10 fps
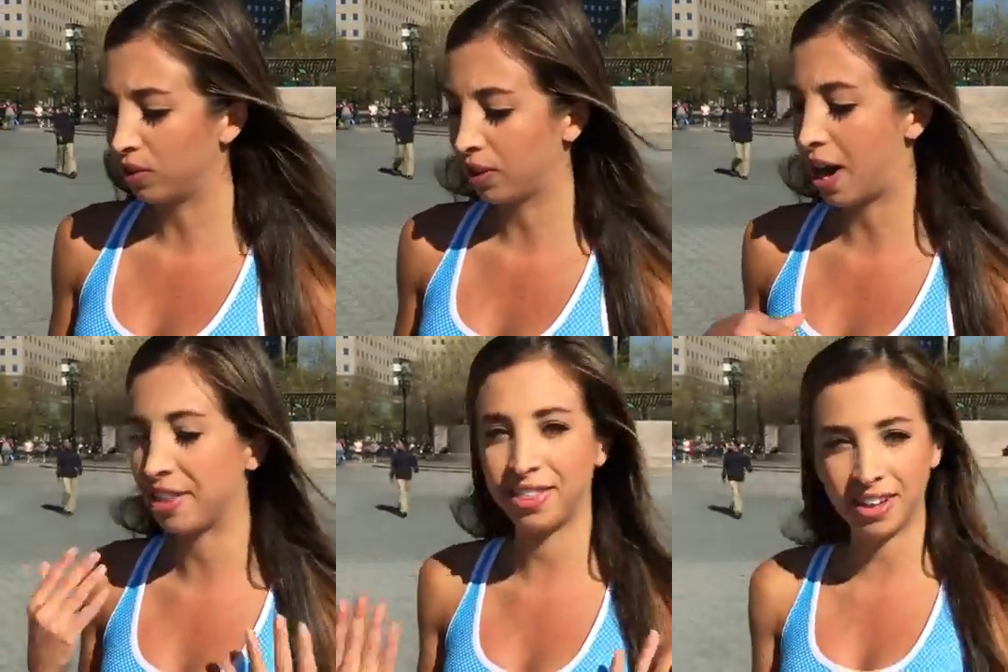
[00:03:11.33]

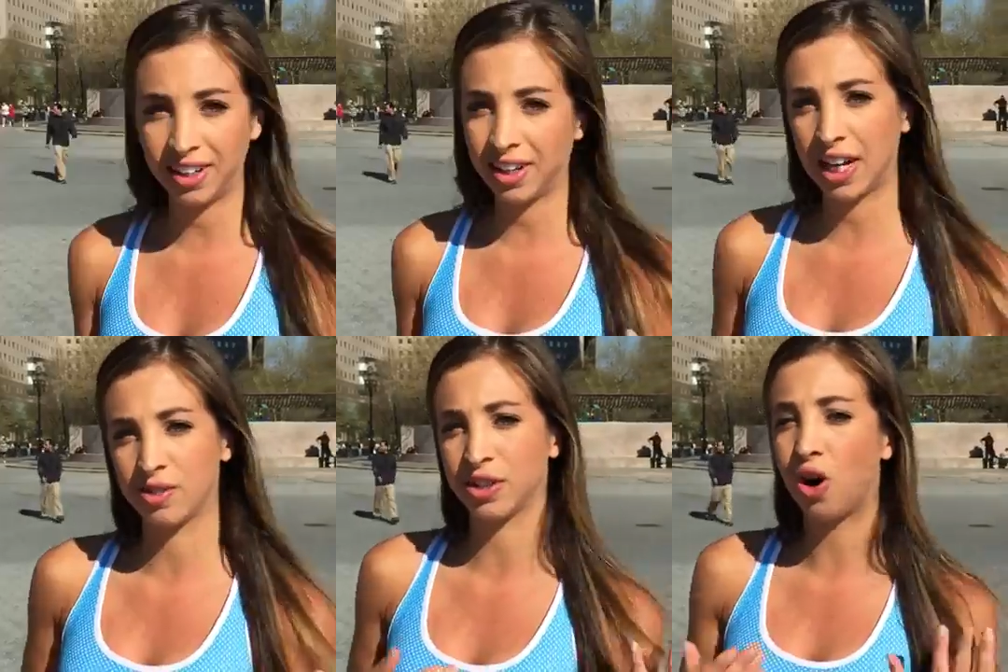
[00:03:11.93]
got thinking and
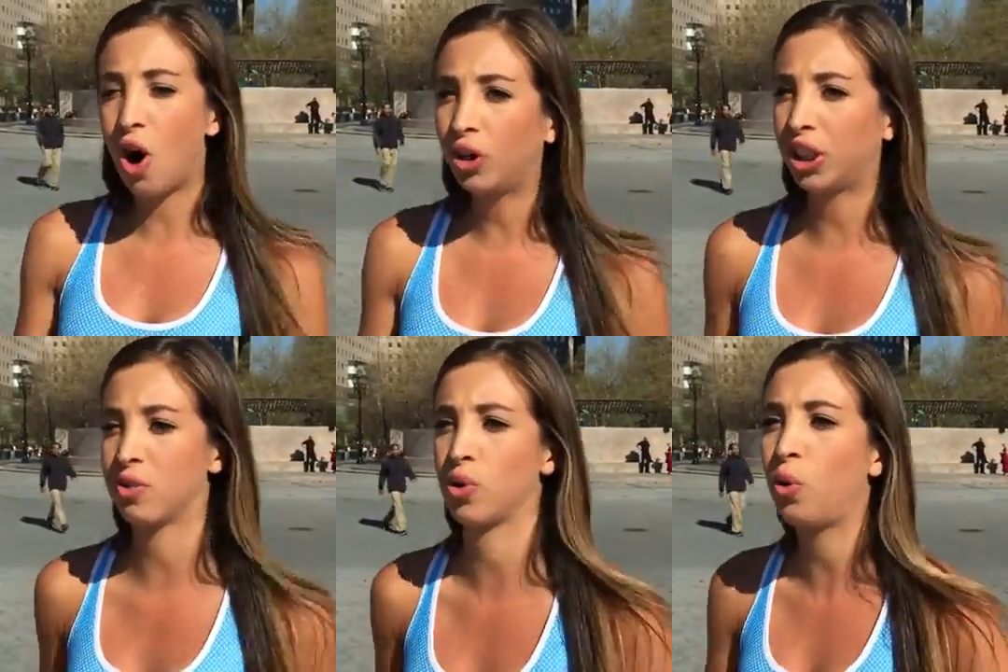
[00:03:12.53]
I was in
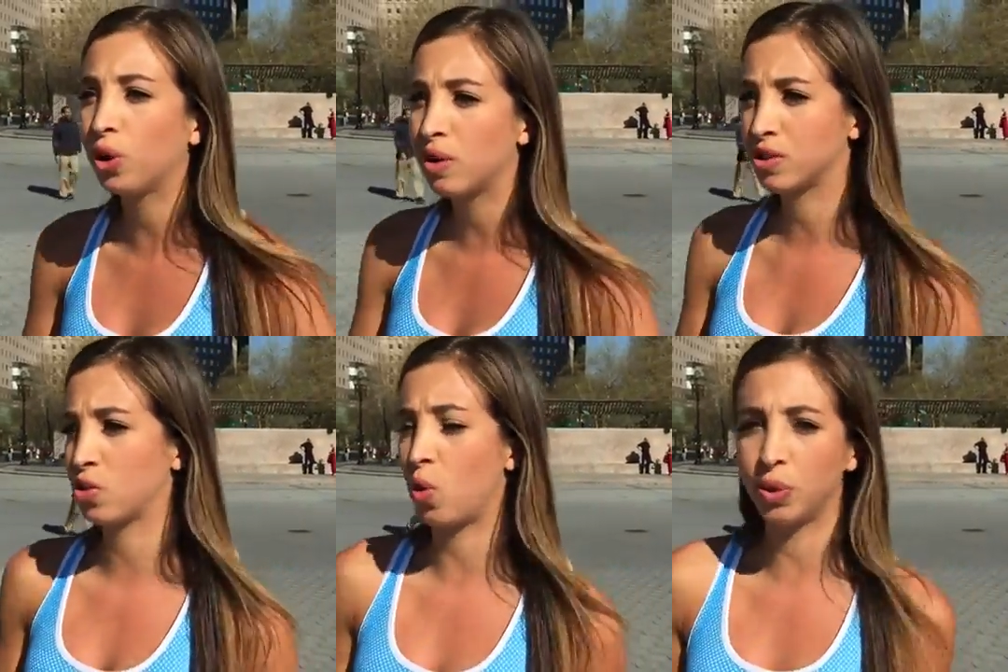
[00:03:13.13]
college, I was older, I
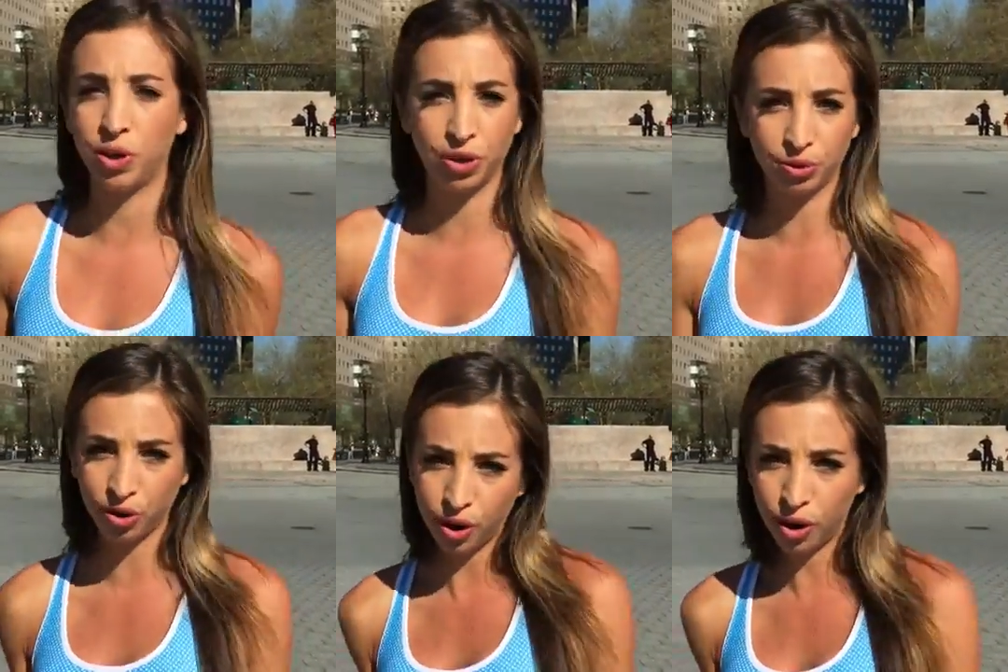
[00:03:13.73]
was a
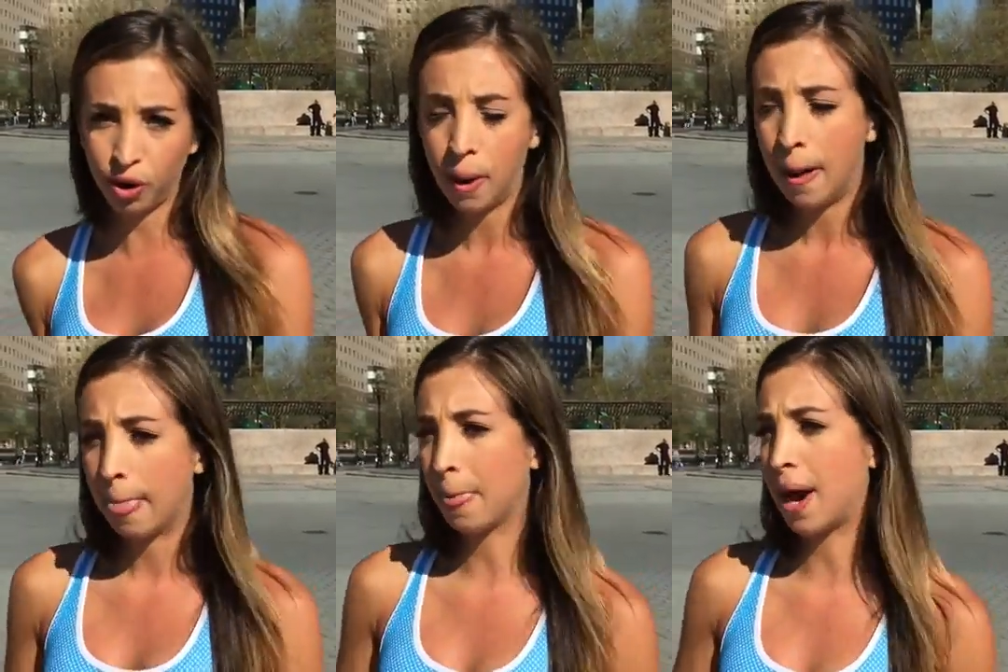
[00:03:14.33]
21-year-old girl,
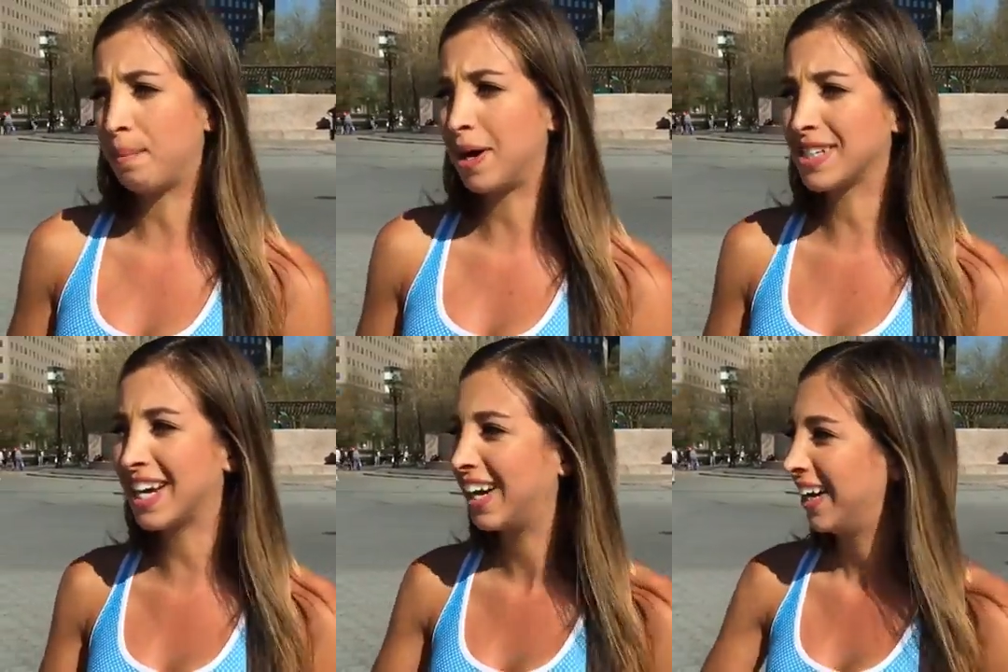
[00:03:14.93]
I was
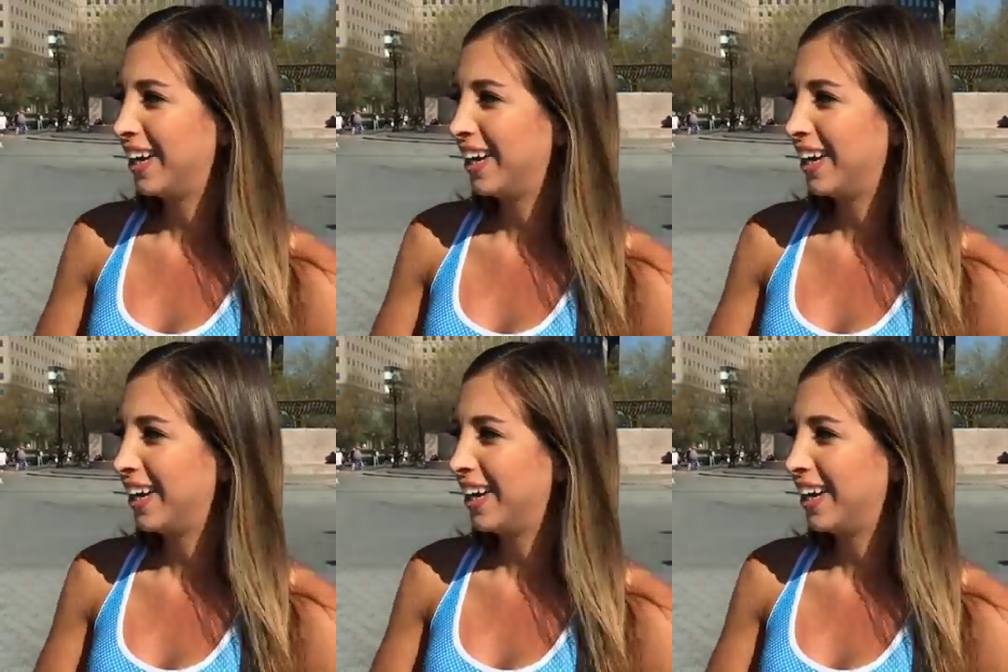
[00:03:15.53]
like,